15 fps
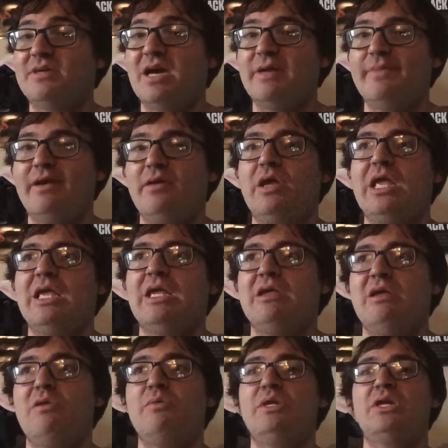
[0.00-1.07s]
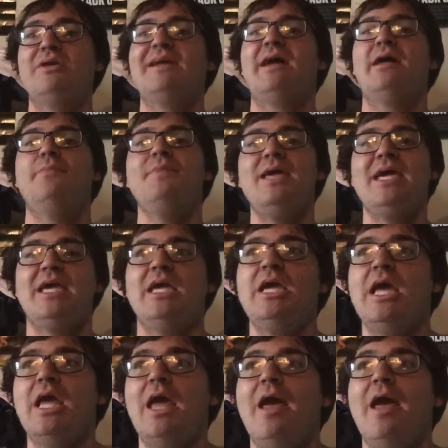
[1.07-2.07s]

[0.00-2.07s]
talking about how he wanted to go down on me.